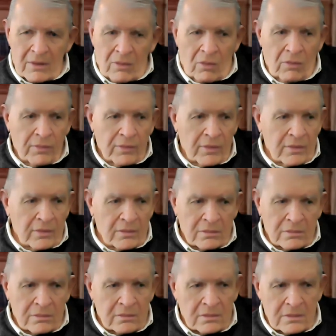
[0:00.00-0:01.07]
Over
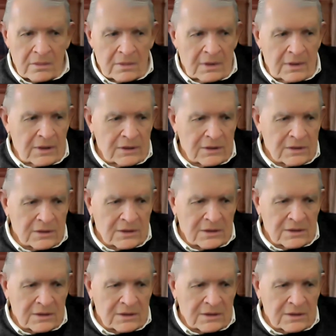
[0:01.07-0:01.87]
in this